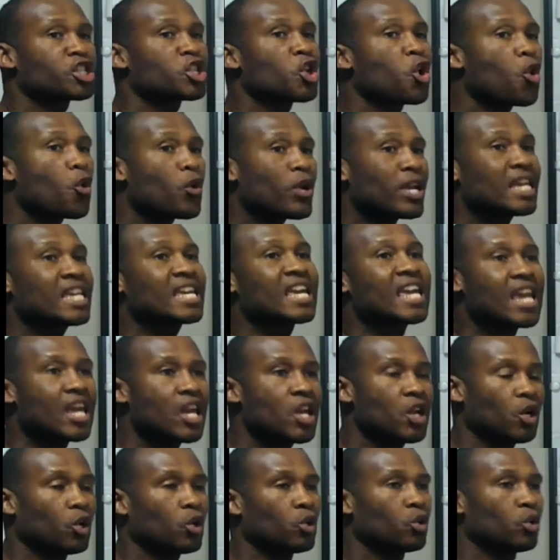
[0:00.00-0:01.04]
a snowy
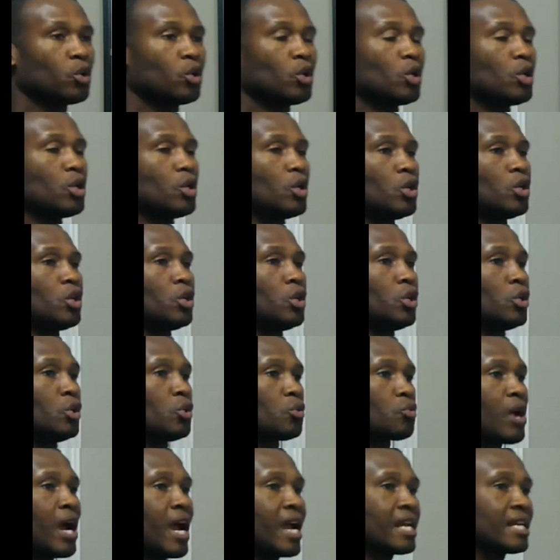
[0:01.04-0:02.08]
hill.
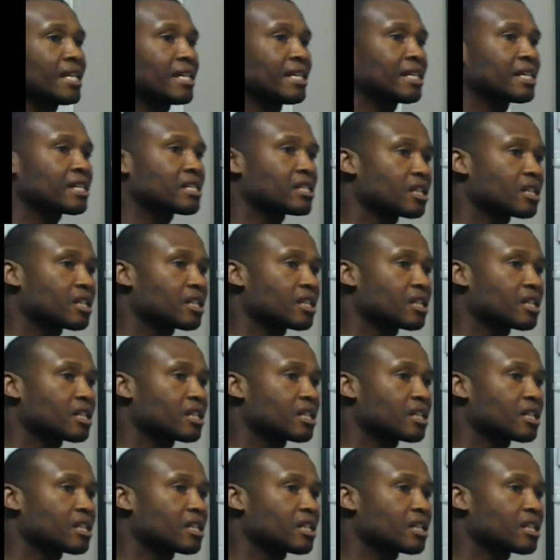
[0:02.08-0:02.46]
Right?